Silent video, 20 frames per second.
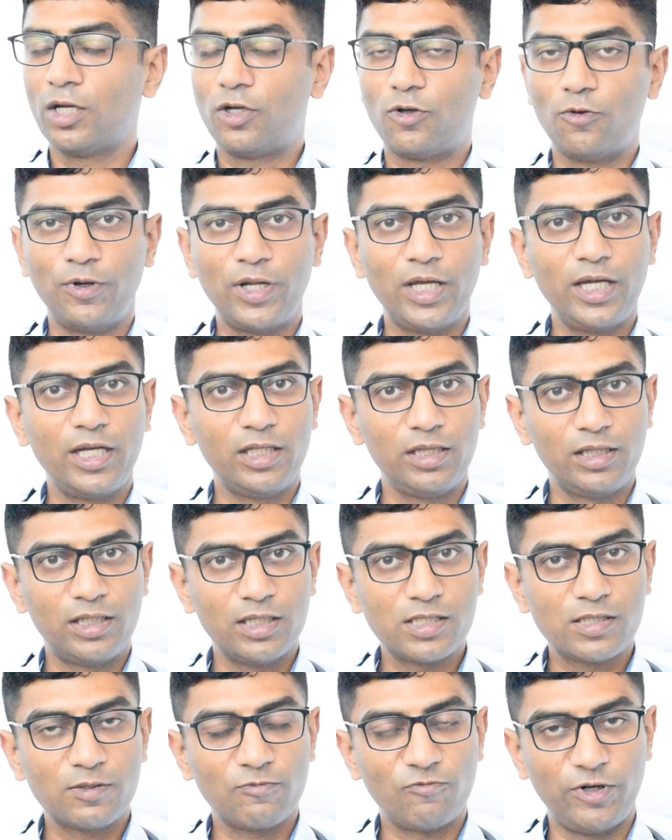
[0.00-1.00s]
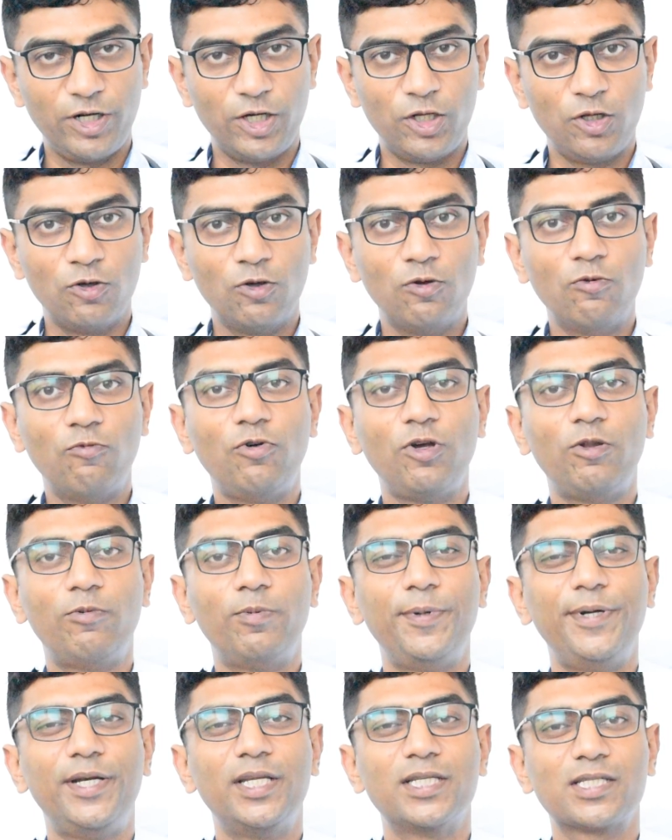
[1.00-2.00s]
Today in this video, we will
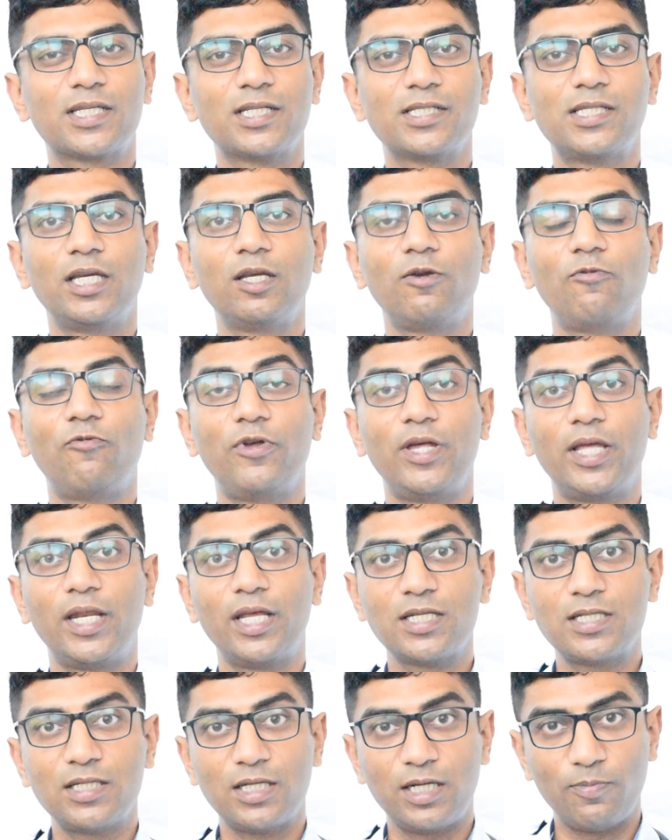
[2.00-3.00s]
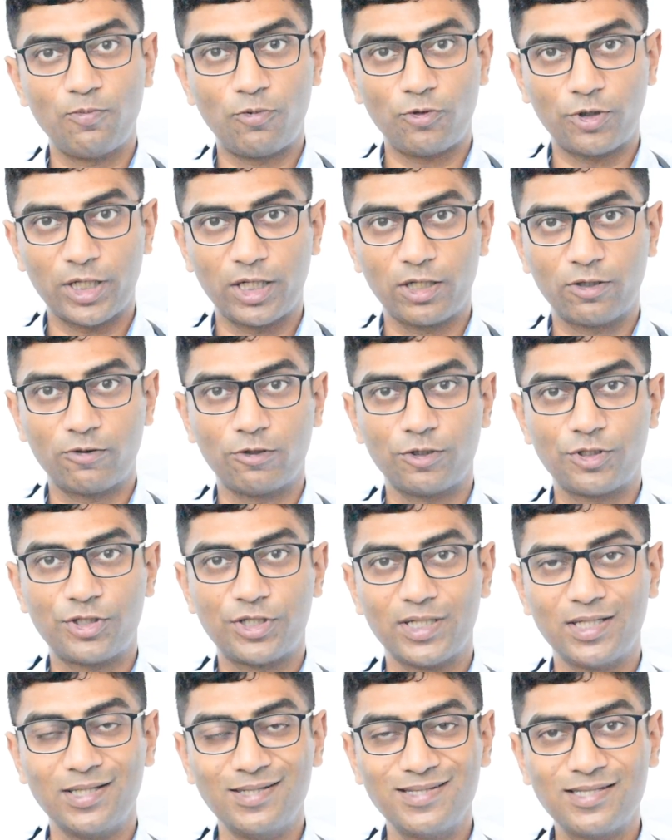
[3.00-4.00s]
be discussing various important
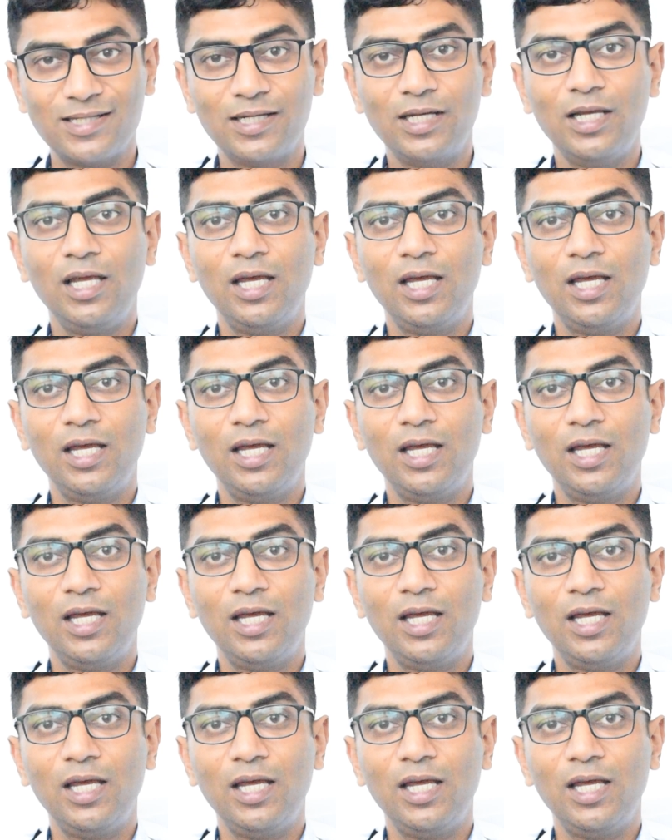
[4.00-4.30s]
questions